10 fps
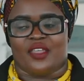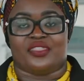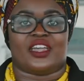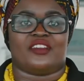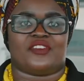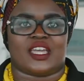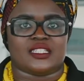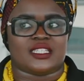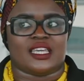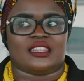the
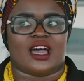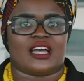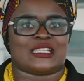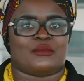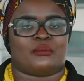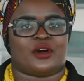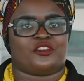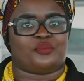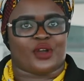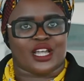event, either as a member
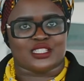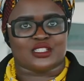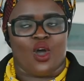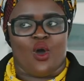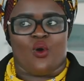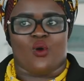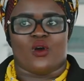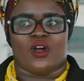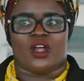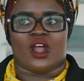of press
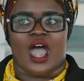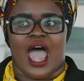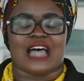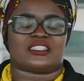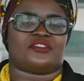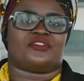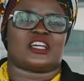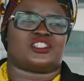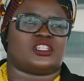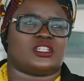or as a
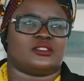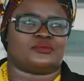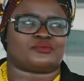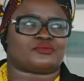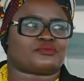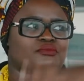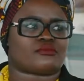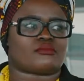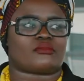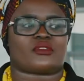fashion
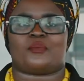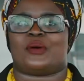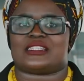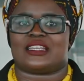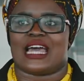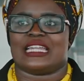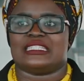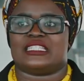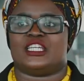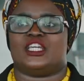
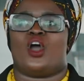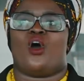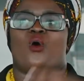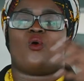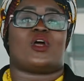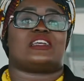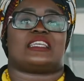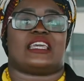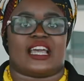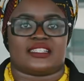personality or as a
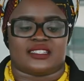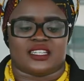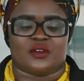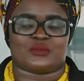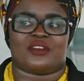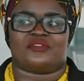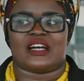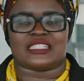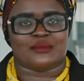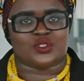guest. It was my
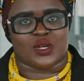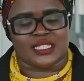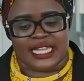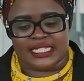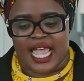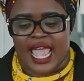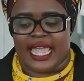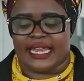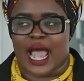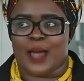first time to attend.
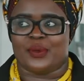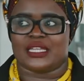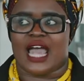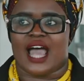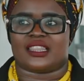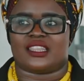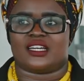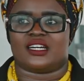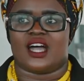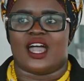It happened at
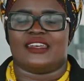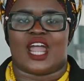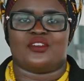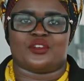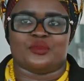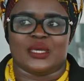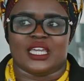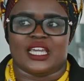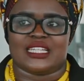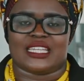the
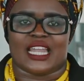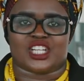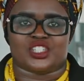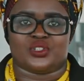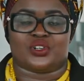Nairobi International